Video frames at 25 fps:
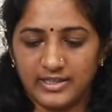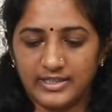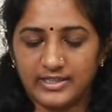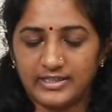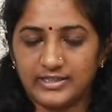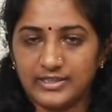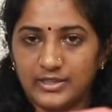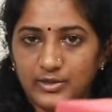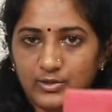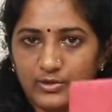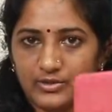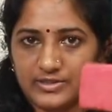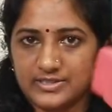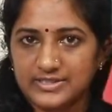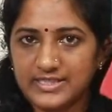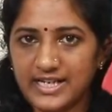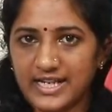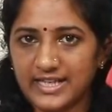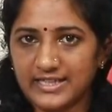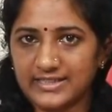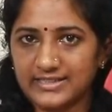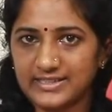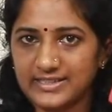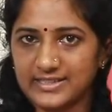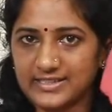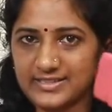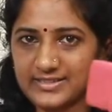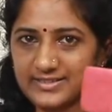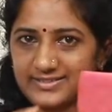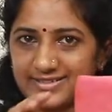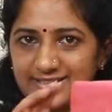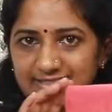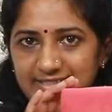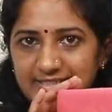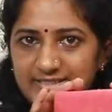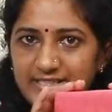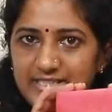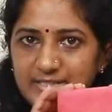It looks like this.
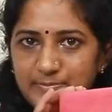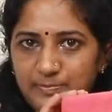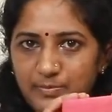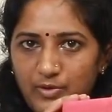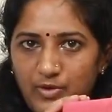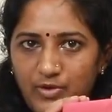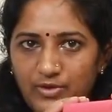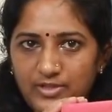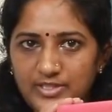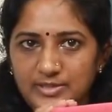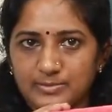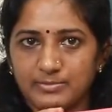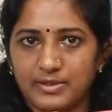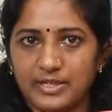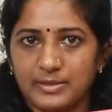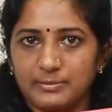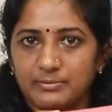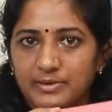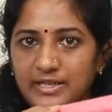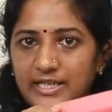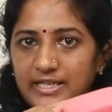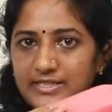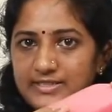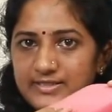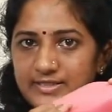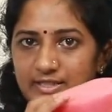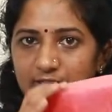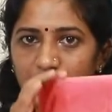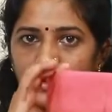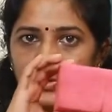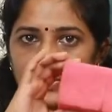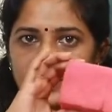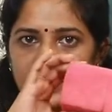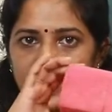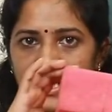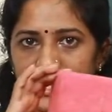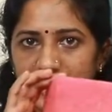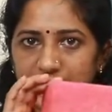This is a sponge but bricks
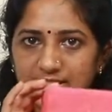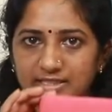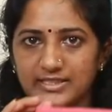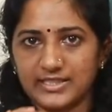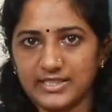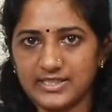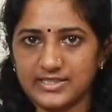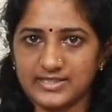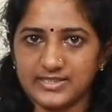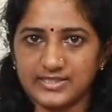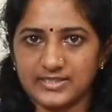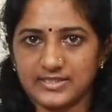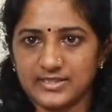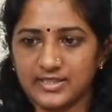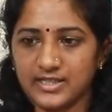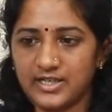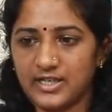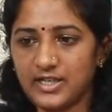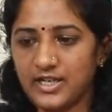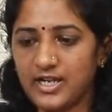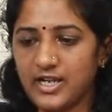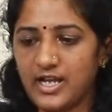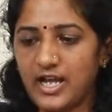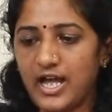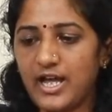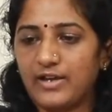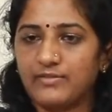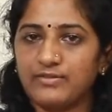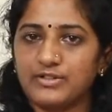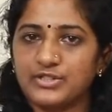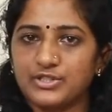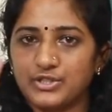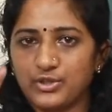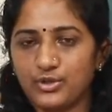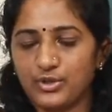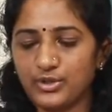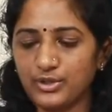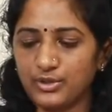looks like this. I will
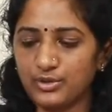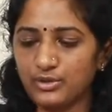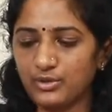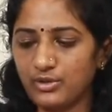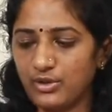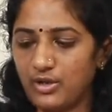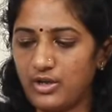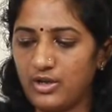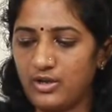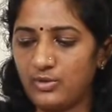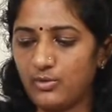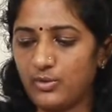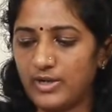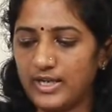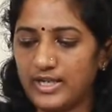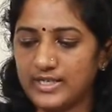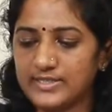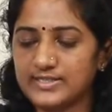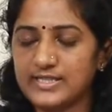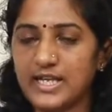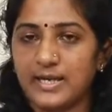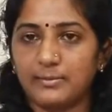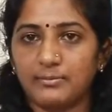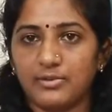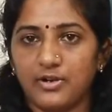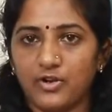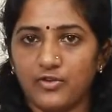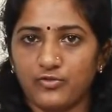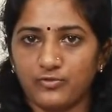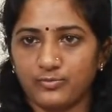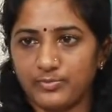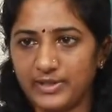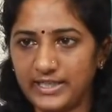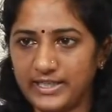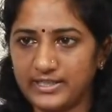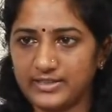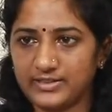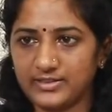show you one example of
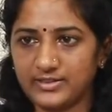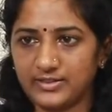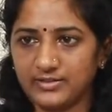brick.